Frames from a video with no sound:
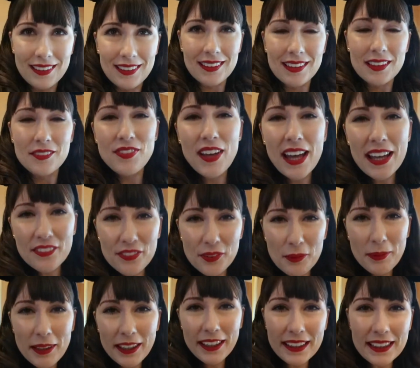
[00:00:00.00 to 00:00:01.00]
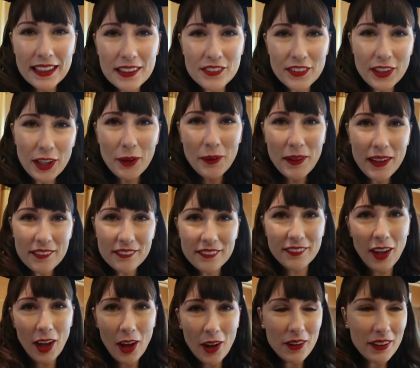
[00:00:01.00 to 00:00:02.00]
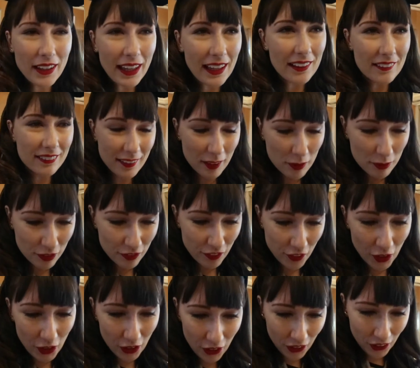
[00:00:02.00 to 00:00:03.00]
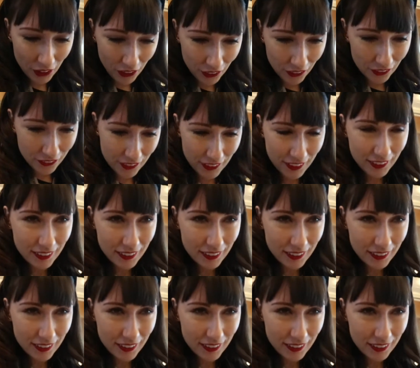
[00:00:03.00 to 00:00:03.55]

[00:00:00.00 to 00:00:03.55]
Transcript: First thing we're going to do is go get some food.